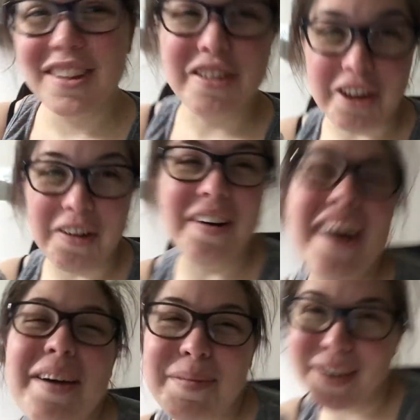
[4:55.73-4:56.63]
So
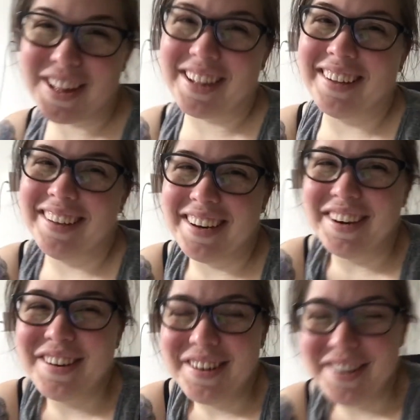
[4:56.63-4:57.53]
I
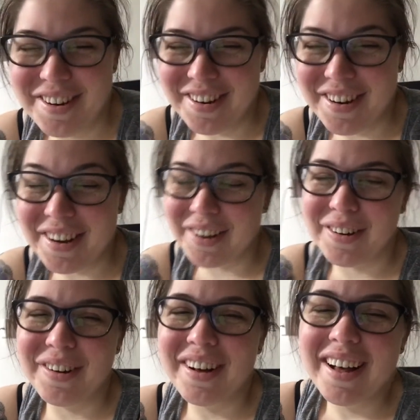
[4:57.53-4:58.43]
basically
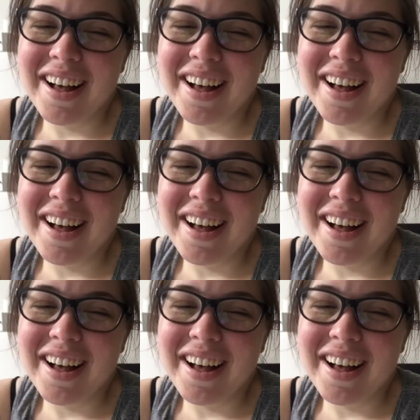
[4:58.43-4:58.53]
knew